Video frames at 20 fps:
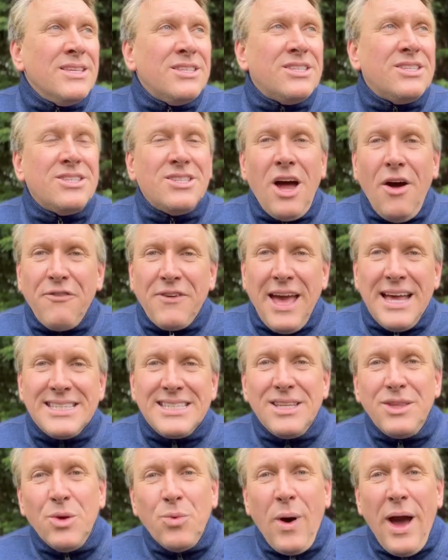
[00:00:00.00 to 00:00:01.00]
stuff gets
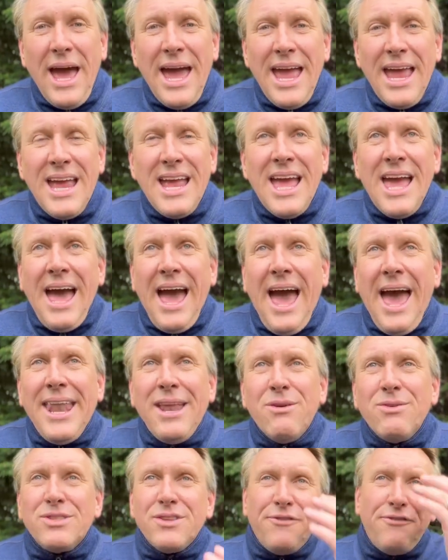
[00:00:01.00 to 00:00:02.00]
in the way, and
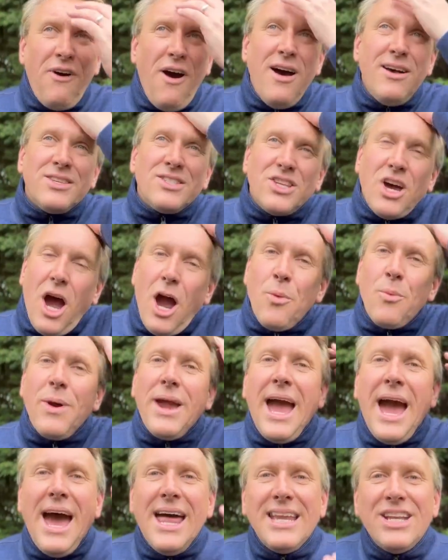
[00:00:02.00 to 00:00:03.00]
it was the first time we
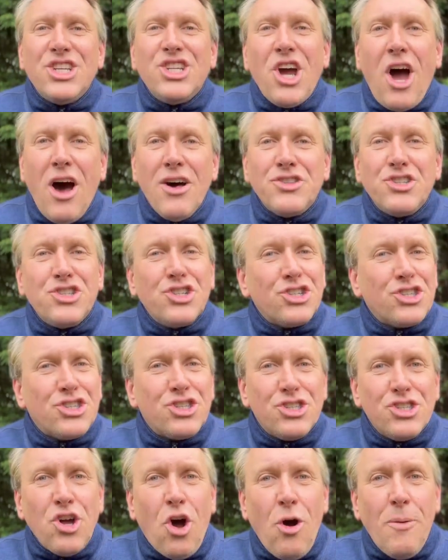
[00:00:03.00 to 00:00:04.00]
had a chance to
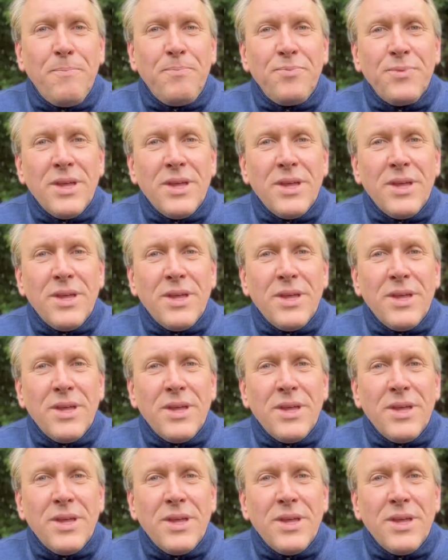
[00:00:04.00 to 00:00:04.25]
just stop